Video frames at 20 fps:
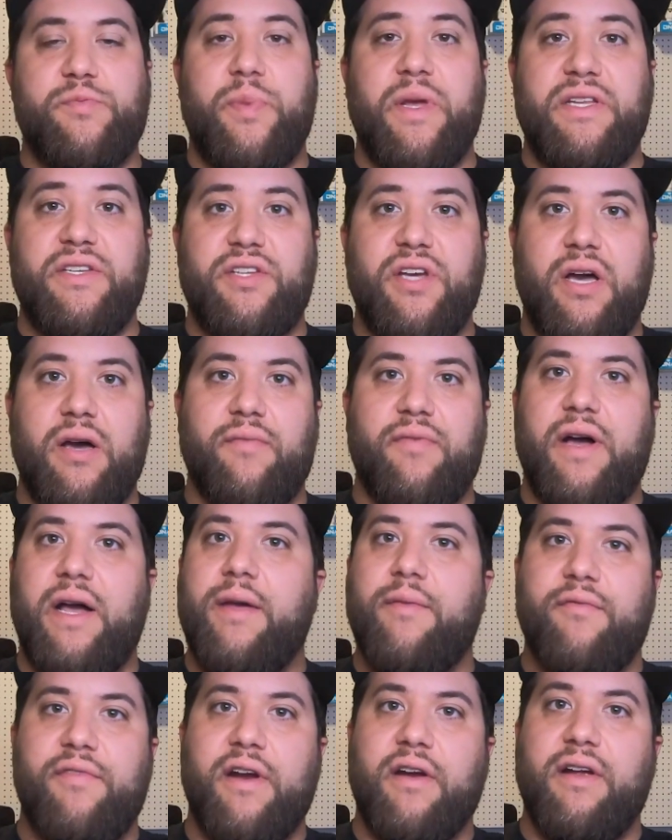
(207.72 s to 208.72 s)
been tough. I
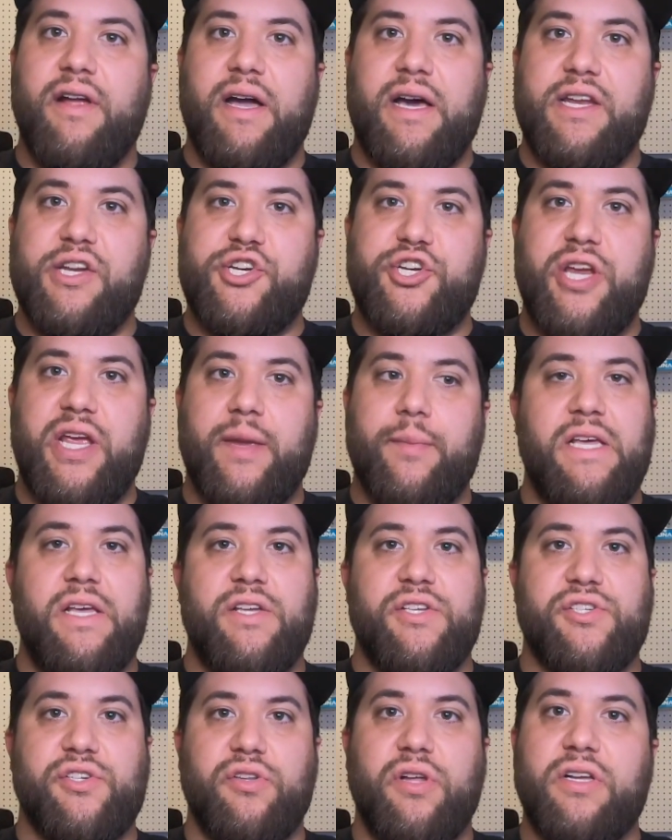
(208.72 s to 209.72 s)
am very out of shape.
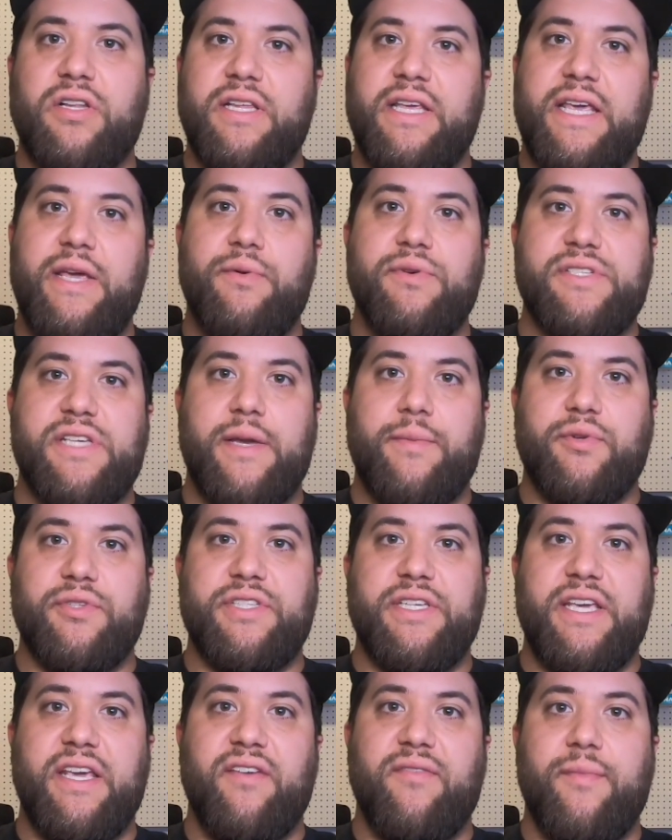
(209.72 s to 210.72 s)
So luckily he was able
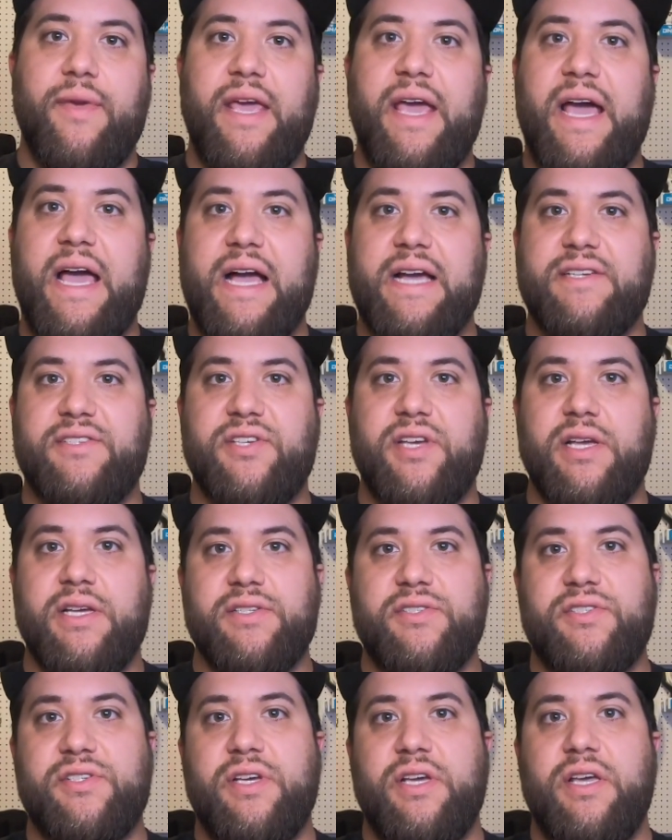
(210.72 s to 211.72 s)
to give me
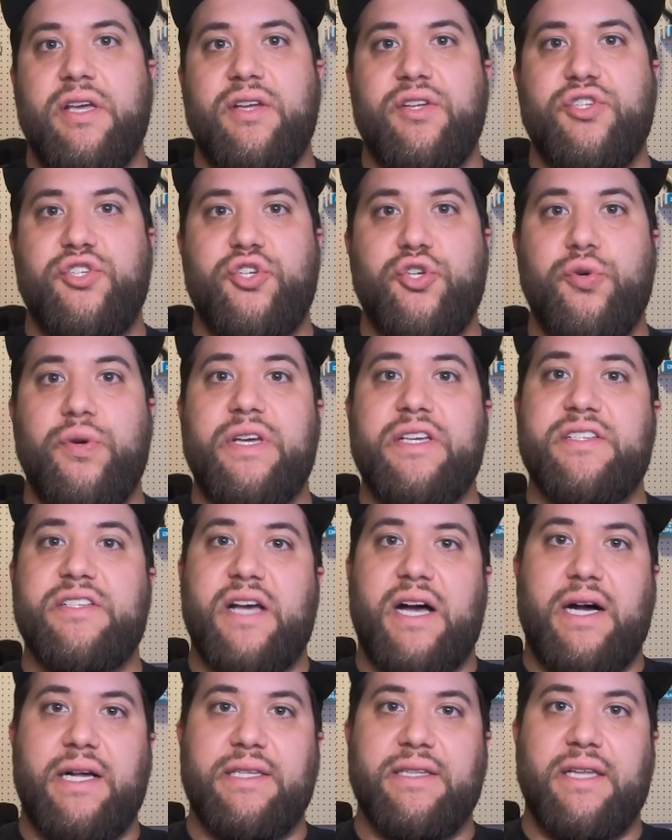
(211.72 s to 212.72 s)
access to his
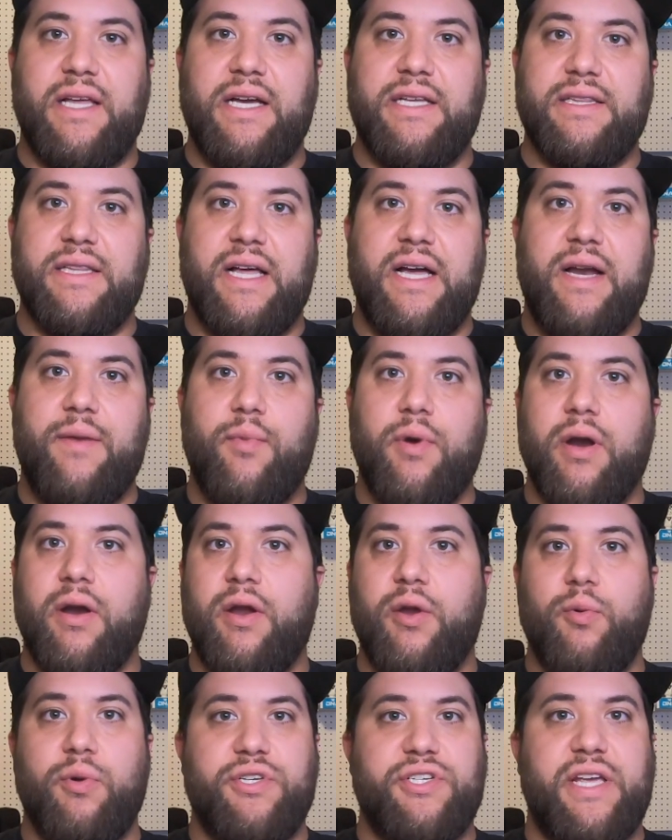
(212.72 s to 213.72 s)
online
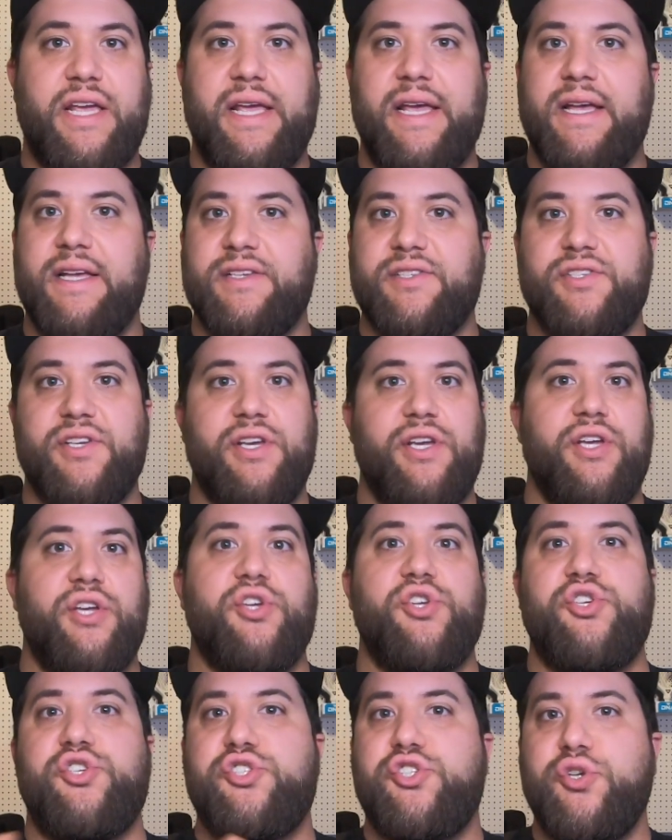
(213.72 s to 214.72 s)
library, which has
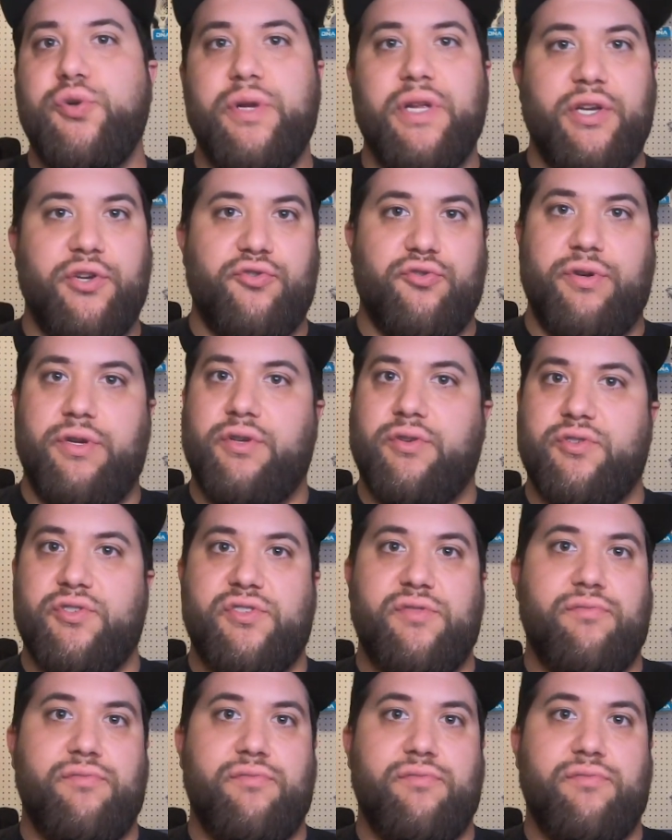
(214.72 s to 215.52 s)
shooting drills,